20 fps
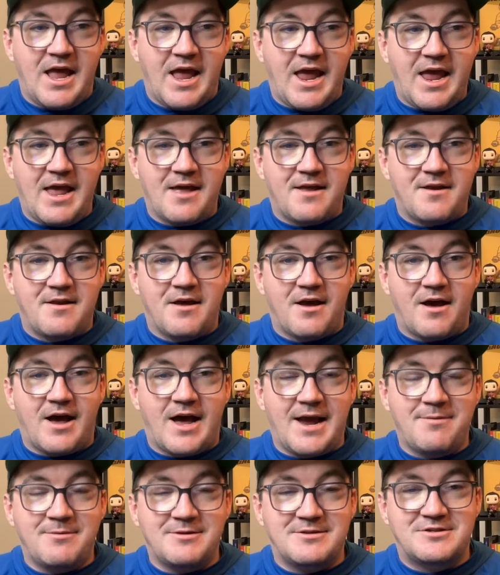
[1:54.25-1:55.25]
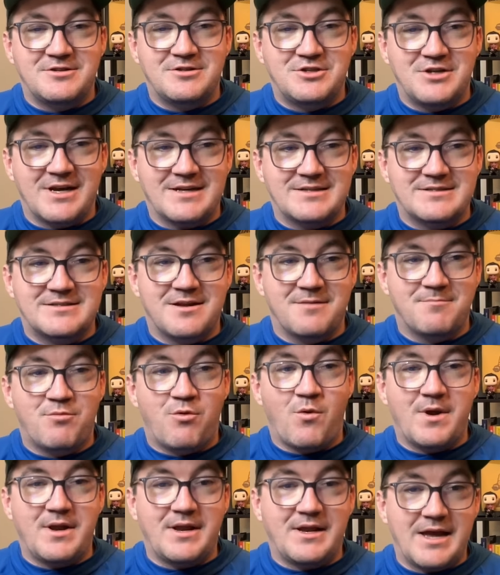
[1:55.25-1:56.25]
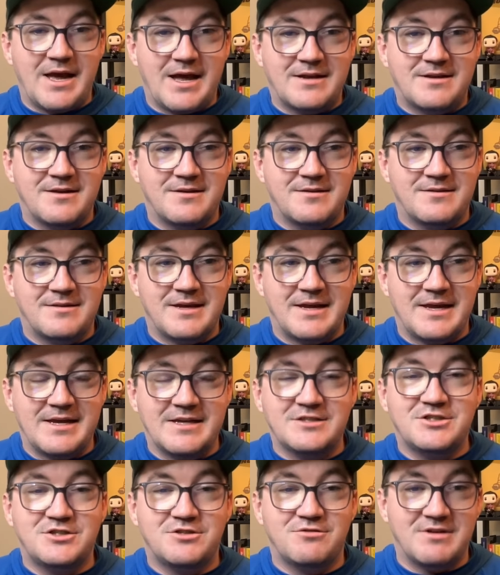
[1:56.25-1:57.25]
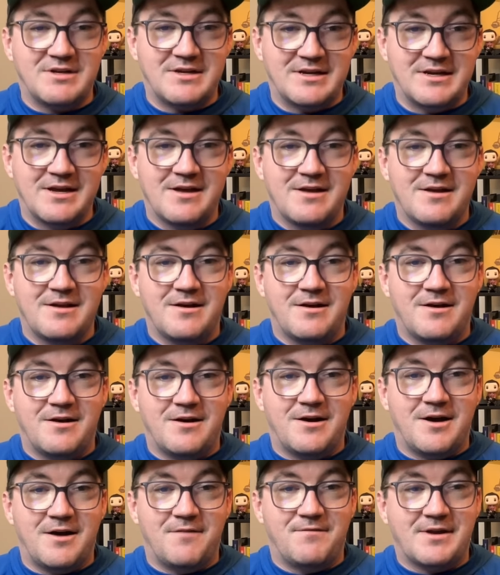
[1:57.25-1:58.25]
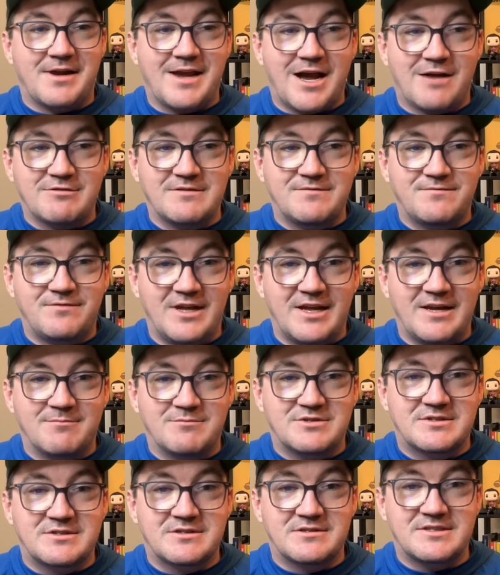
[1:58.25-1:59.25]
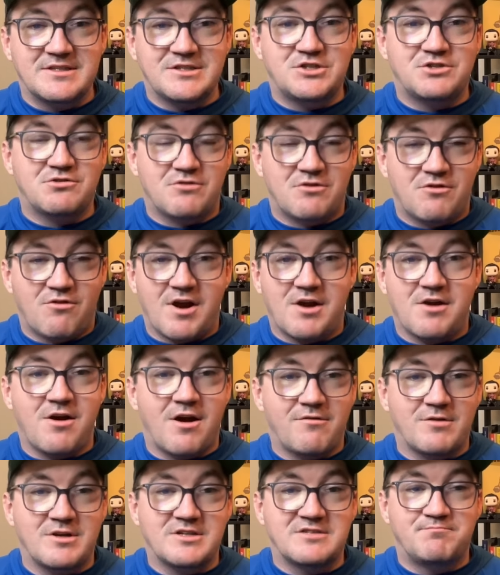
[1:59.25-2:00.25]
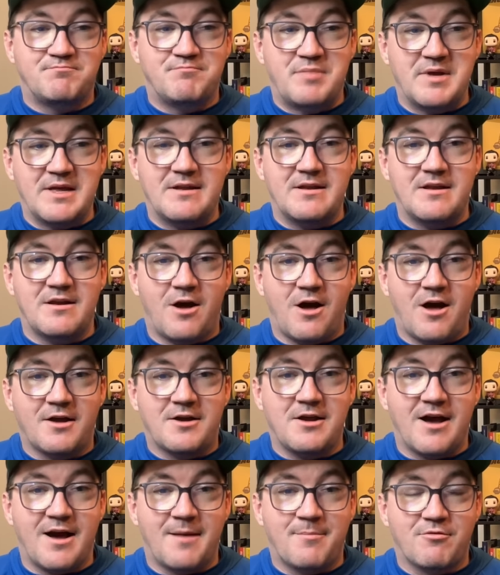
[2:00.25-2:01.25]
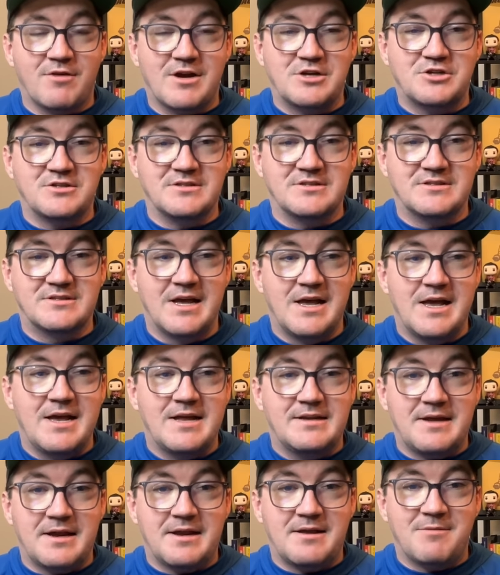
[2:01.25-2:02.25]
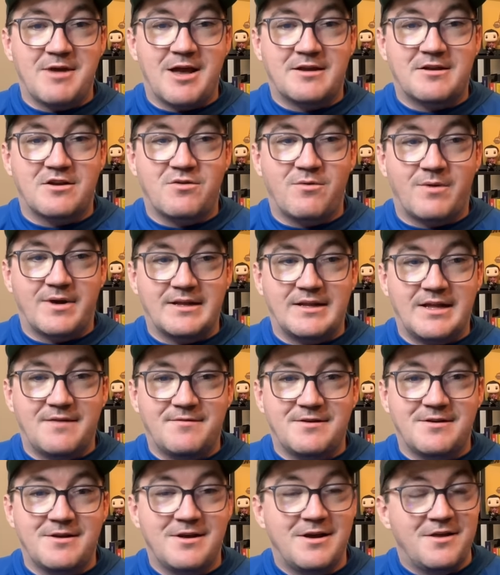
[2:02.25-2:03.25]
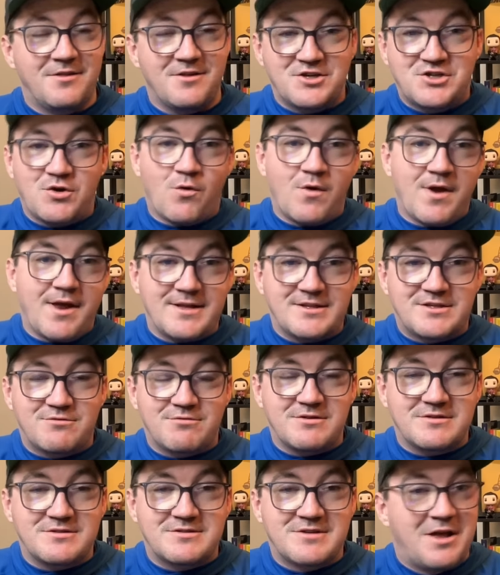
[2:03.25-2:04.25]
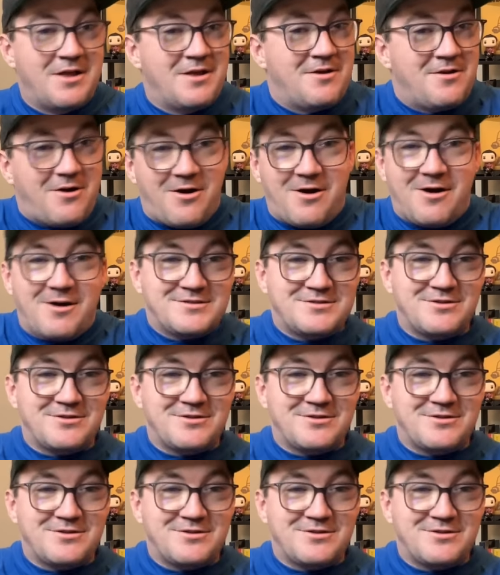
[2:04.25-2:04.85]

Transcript: And I would suggest pointing at the history of the Calgary Flames since Craig Conroy's been in hockey operations dating back to 2011. The short answer is odds